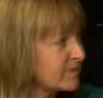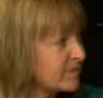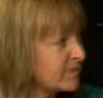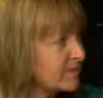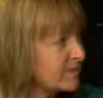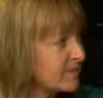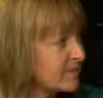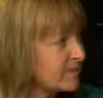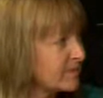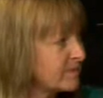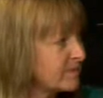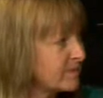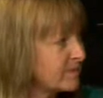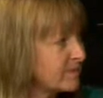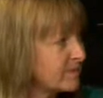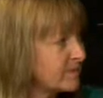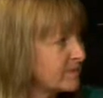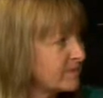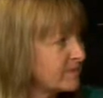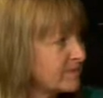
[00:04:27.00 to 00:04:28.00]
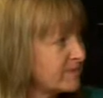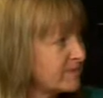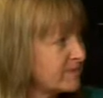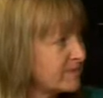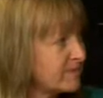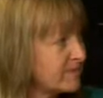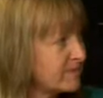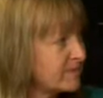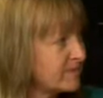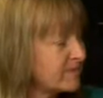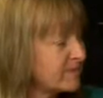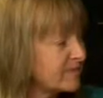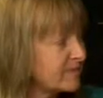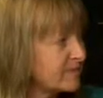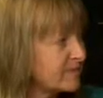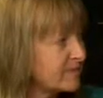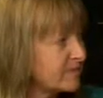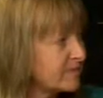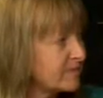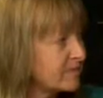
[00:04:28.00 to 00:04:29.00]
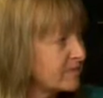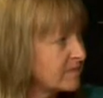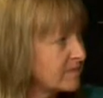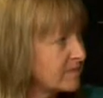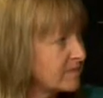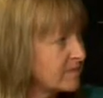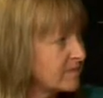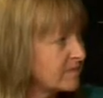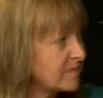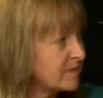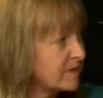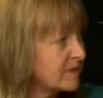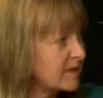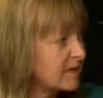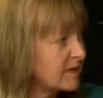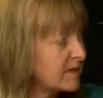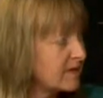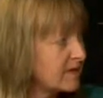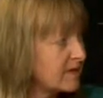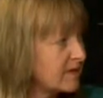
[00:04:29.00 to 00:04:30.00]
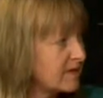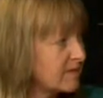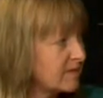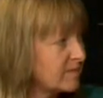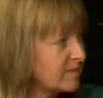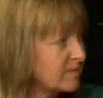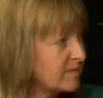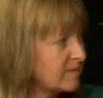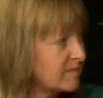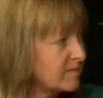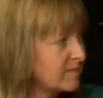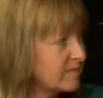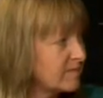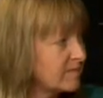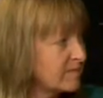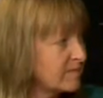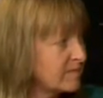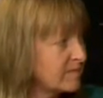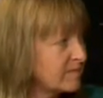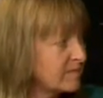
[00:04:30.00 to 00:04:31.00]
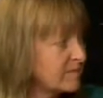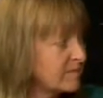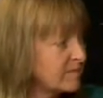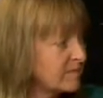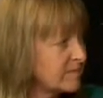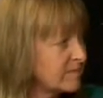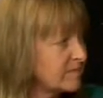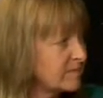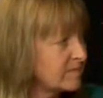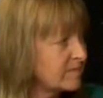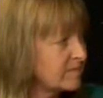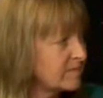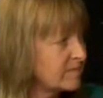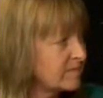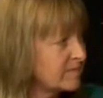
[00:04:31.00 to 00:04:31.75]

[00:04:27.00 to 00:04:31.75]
[no speech]